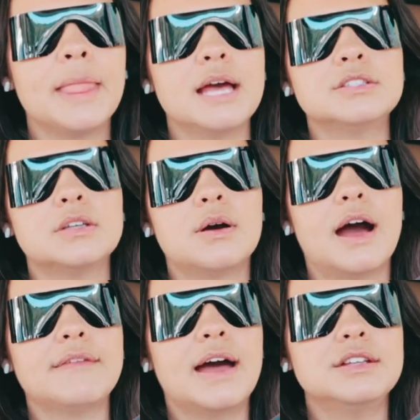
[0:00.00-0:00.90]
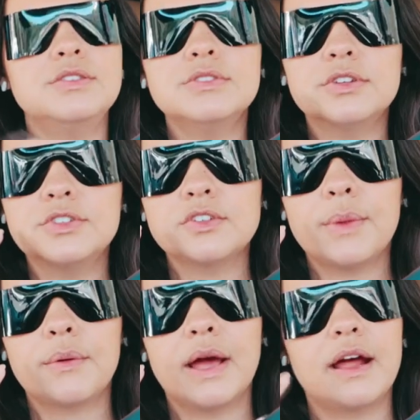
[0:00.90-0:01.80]
And so I've had two surgeries on
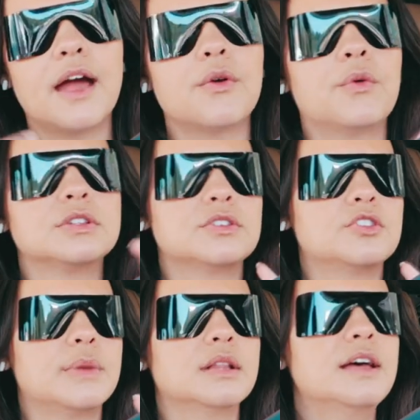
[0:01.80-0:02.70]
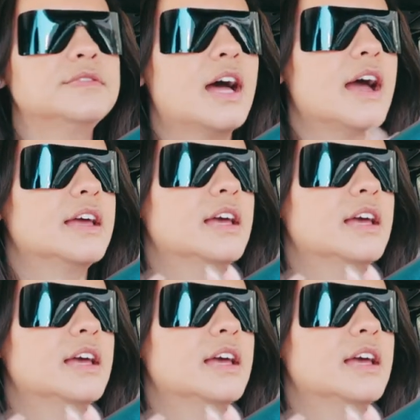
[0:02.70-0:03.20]
my right eye, one surgery on my left eye.